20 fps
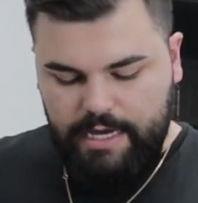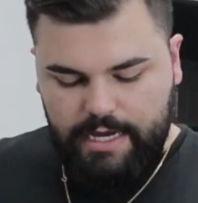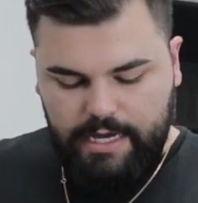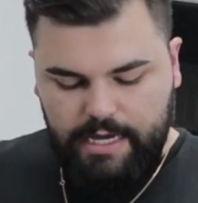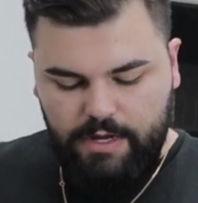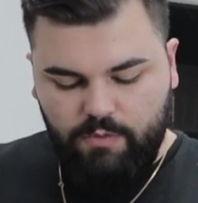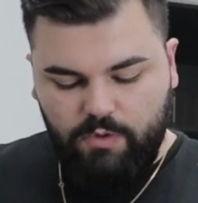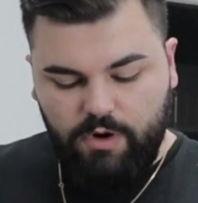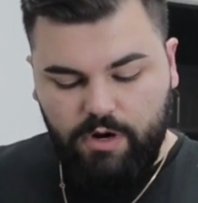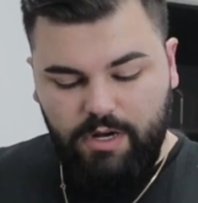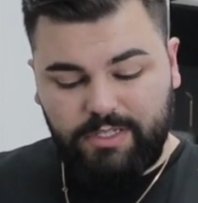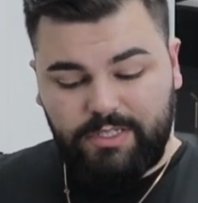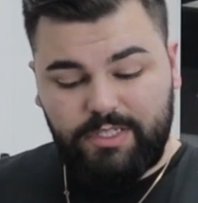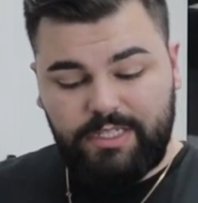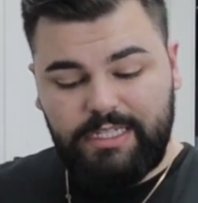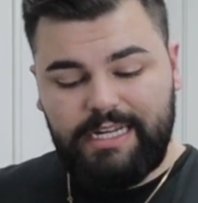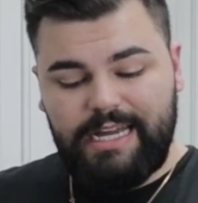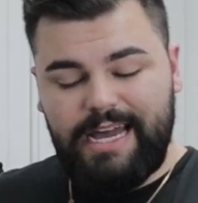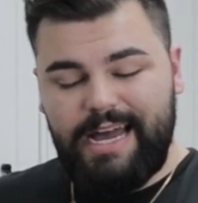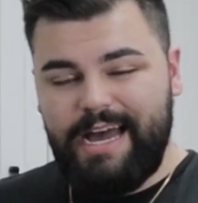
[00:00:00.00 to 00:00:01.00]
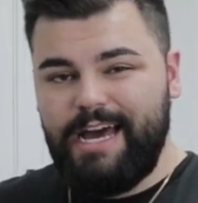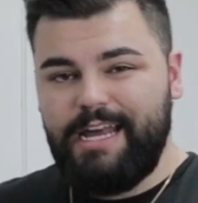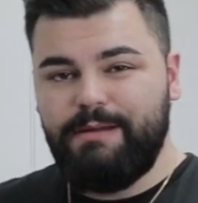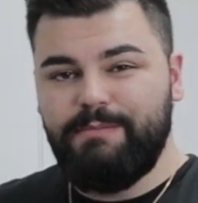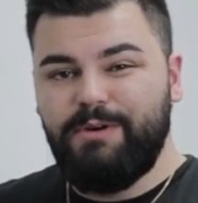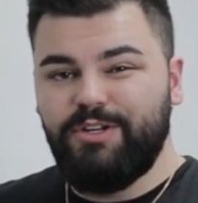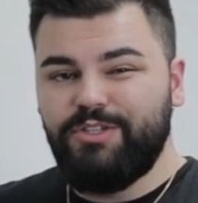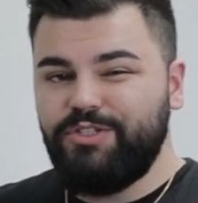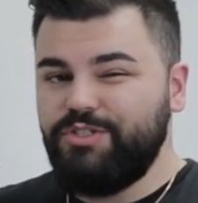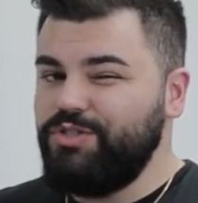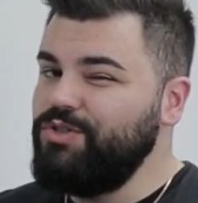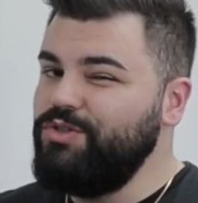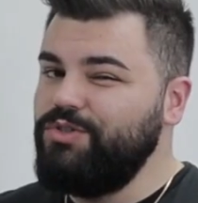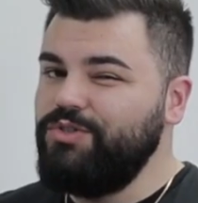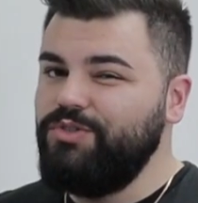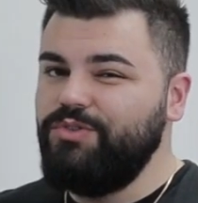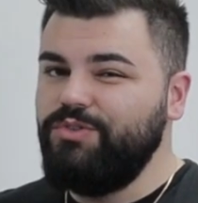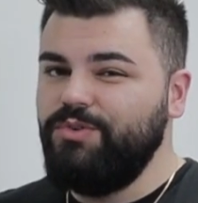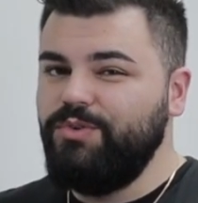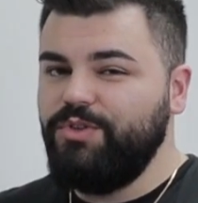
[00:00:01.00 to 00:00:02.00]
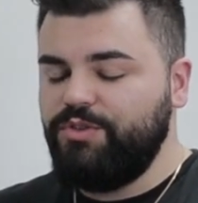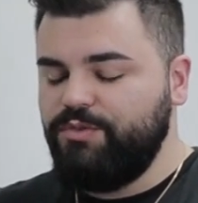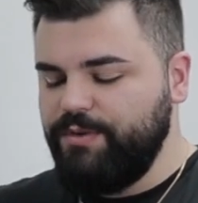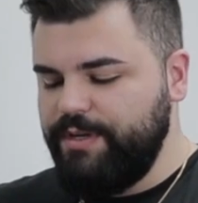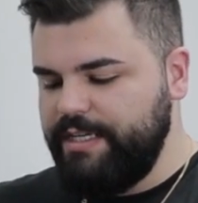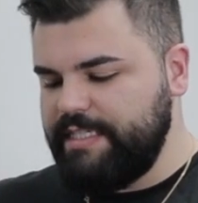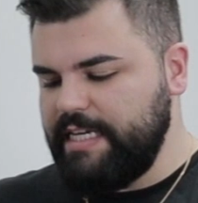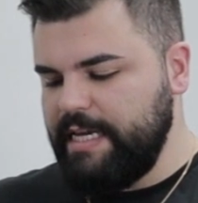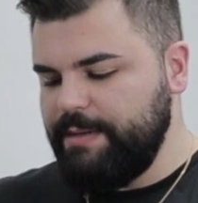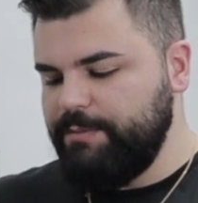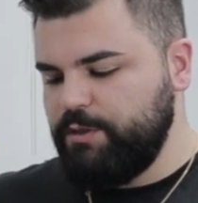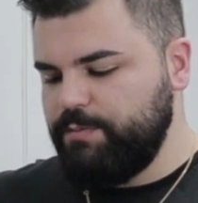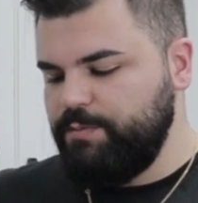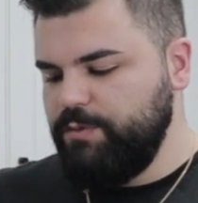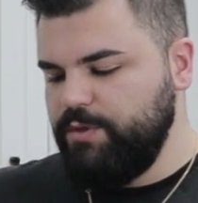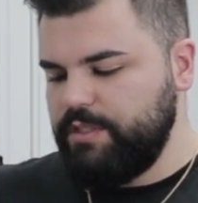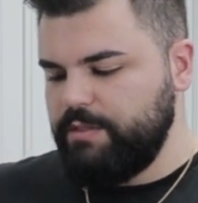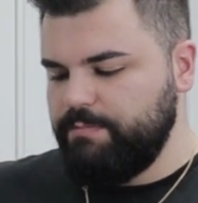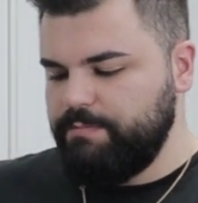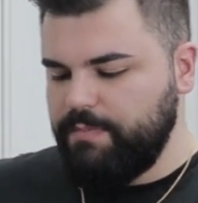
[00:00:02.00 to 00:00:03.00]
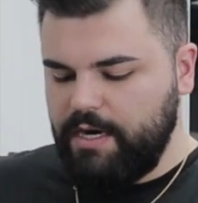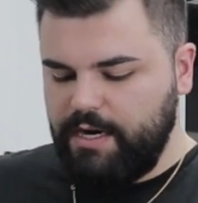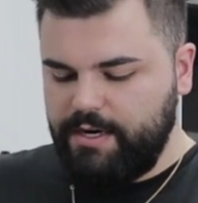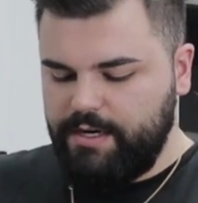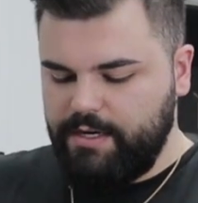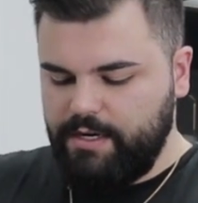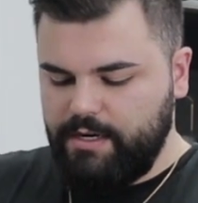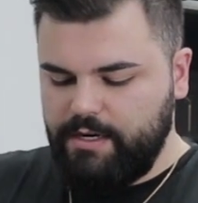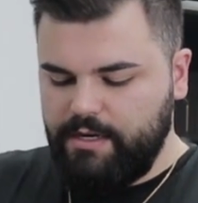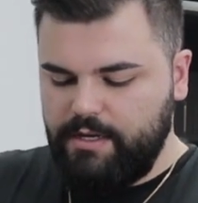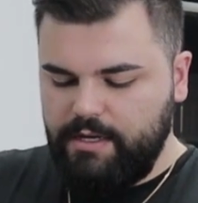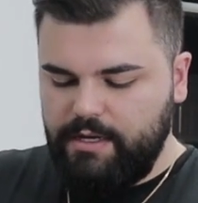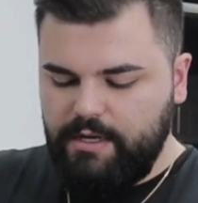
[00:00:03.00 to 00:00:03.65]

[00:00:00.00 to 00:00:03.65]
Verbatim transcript: And we're also gonna add about 2-3 tablespoons of butter.